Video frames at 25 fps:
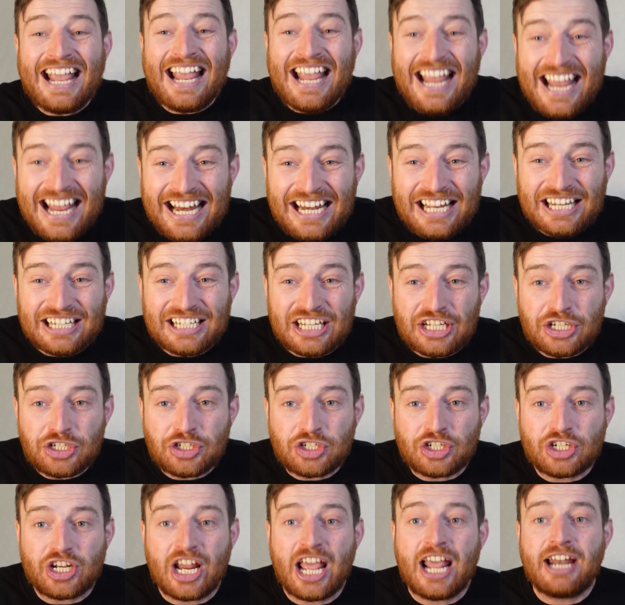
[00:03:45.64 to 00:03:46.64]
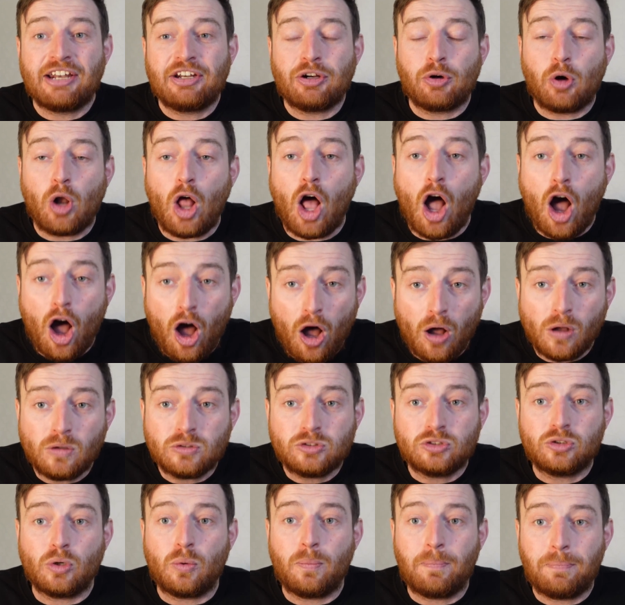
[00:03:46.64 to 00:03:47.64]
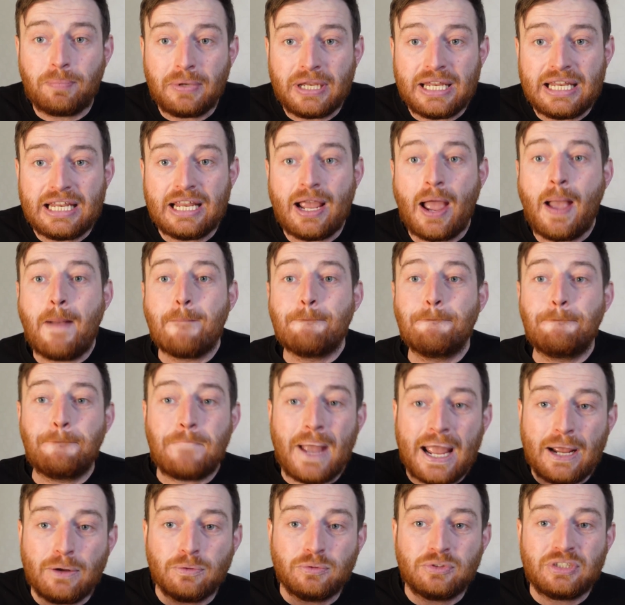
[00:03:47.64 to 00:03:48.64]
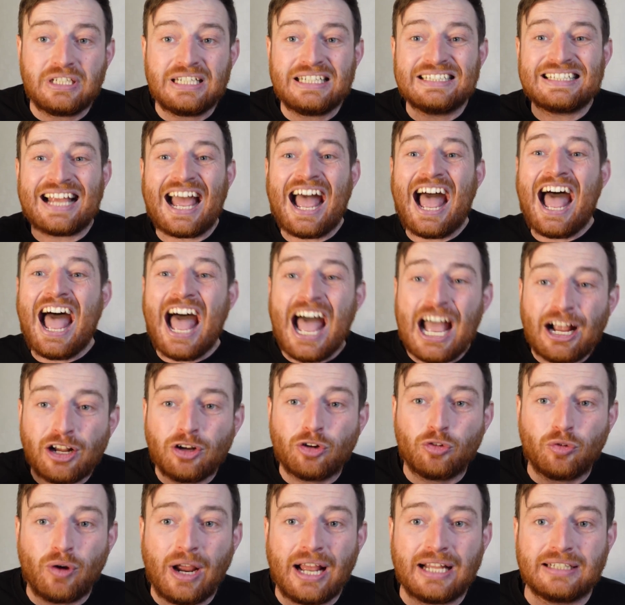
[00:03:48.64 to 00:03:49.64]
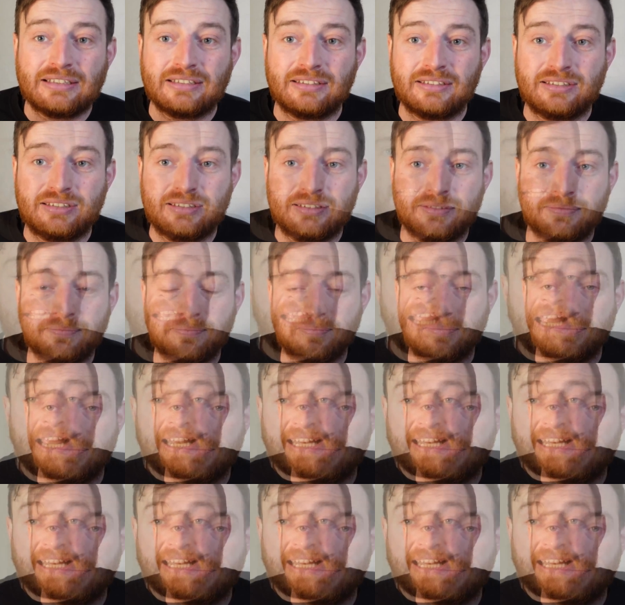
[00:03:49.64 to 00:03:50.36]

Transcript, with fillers: In addition, there will also be bounties and grants.